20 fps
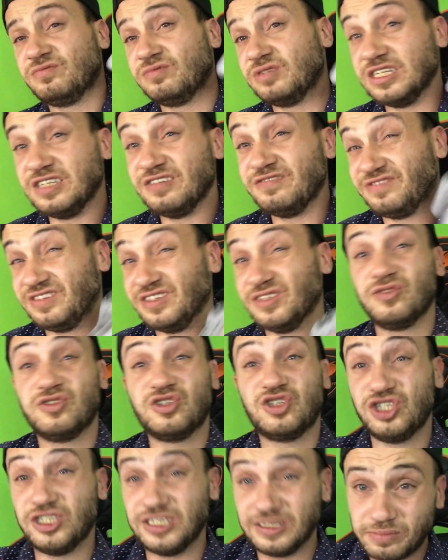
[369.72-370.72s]
really
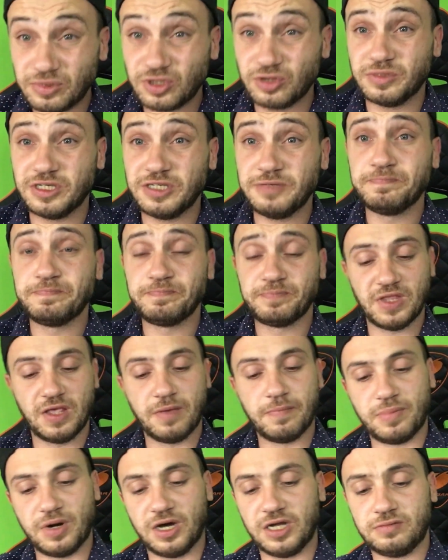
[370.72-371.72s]
feels cheap to me,
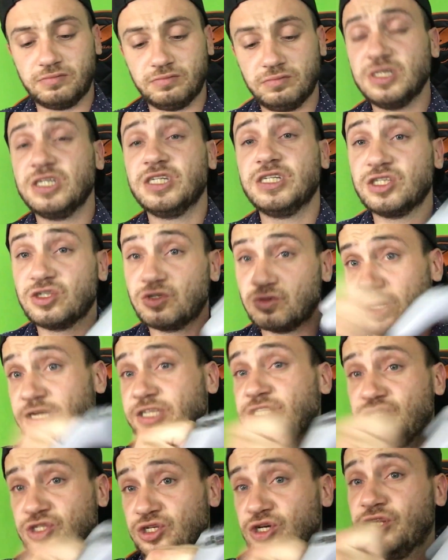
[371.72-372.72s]
but it is
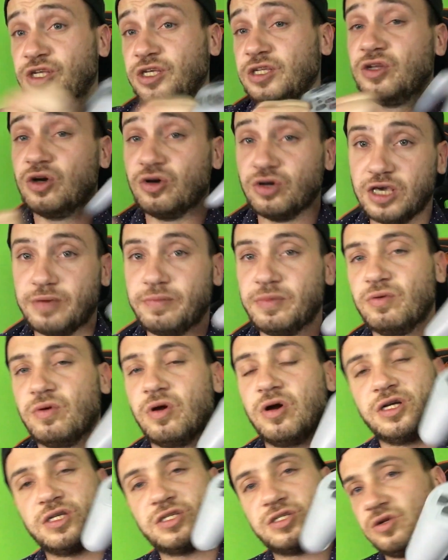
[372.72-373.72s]
quite sturdy, don't get me
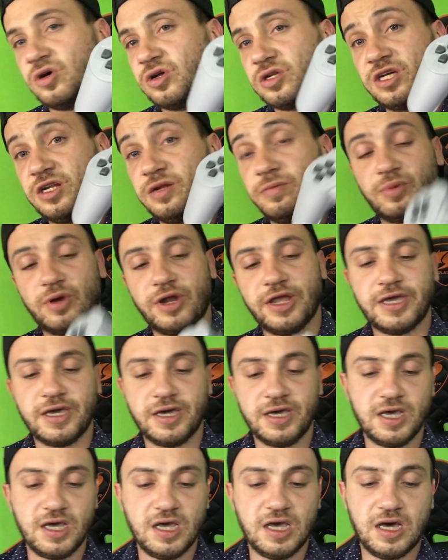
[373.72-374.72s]
wrong, it's not going to break,
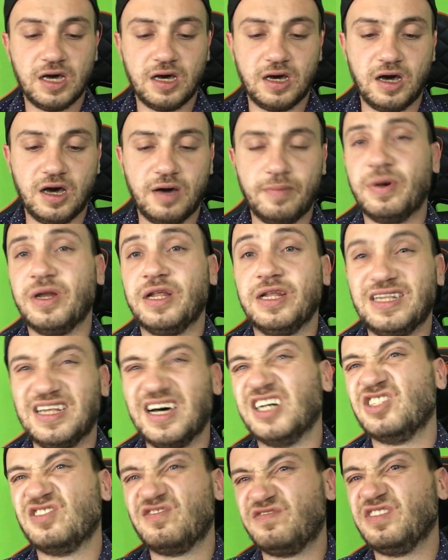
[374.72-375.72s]
but it
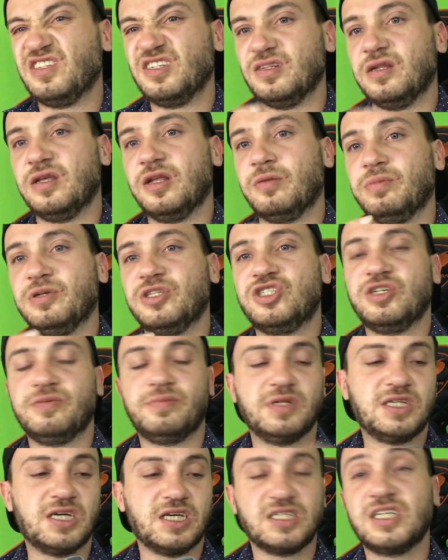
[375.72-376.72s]
does feel a little bit cheap.
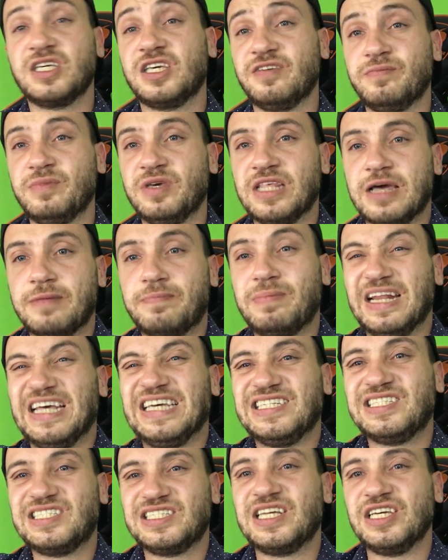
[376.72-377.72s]
It doesn't give me that
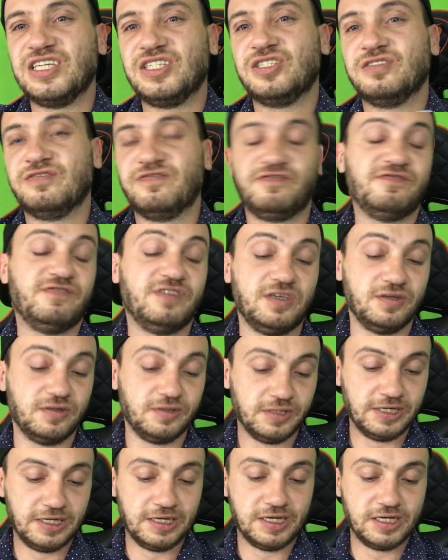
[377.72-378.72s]
PlayStation feel.
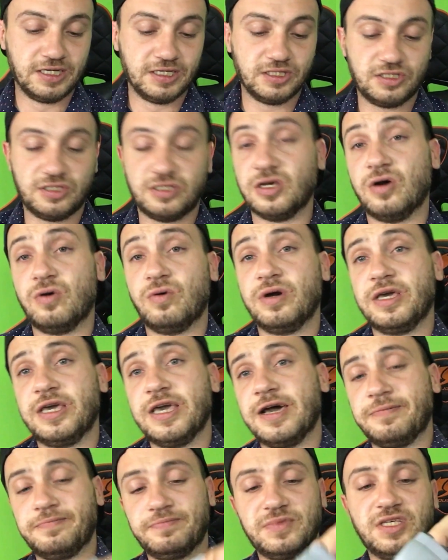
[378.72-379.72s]
So
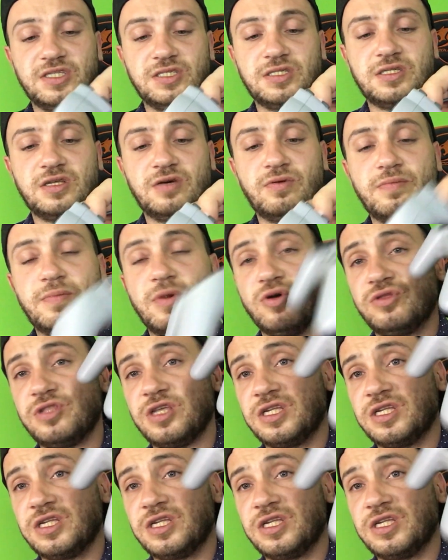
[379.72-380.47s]
yeah, this is the remote